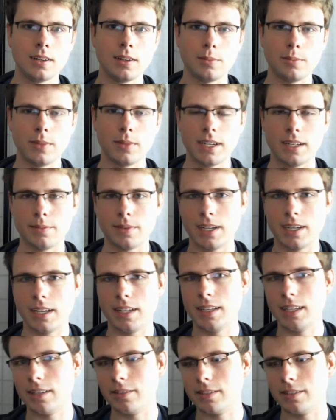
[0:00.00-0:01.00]
my
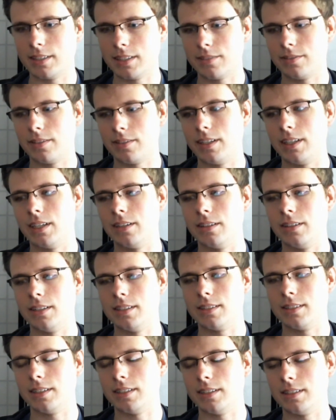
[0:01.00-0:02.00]
idea with this video
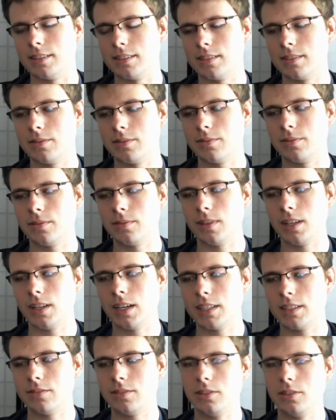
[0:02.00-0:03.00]
is there's
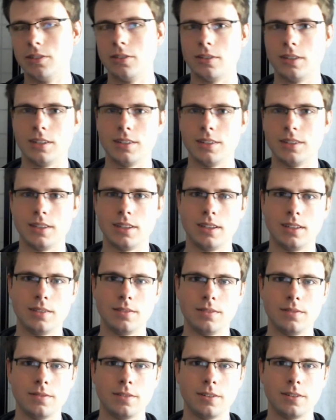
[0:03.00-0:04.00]
lots of tutorials on the
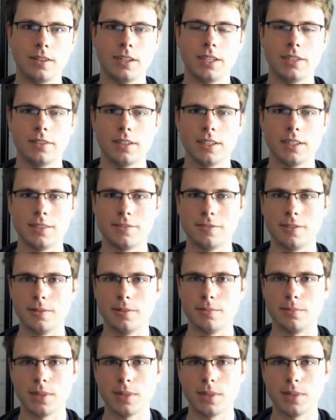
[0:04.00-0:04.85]
Fourier transform.